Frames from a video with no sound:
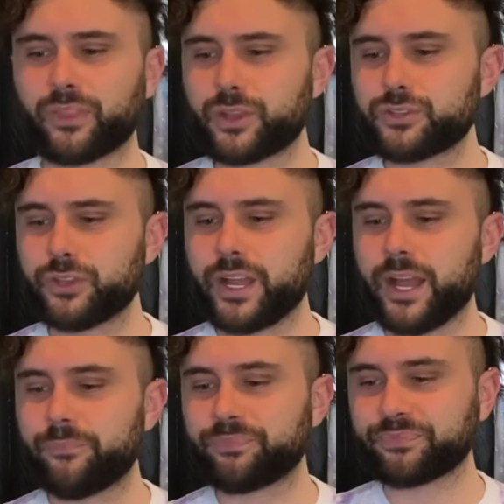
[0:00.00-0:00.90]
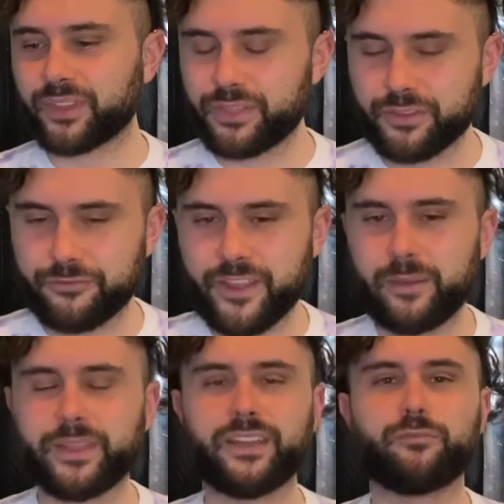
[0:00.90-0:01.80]
So you got the
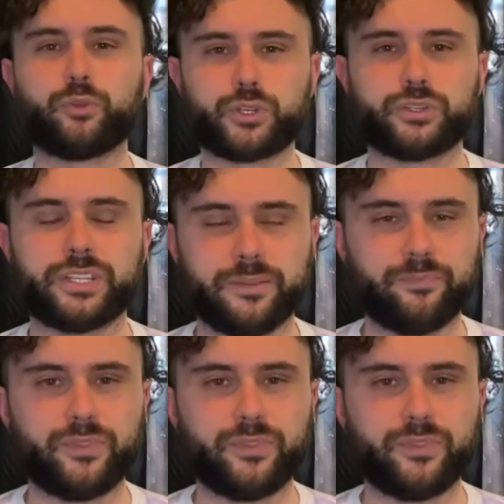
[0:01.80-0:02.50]
family of Bridgerton,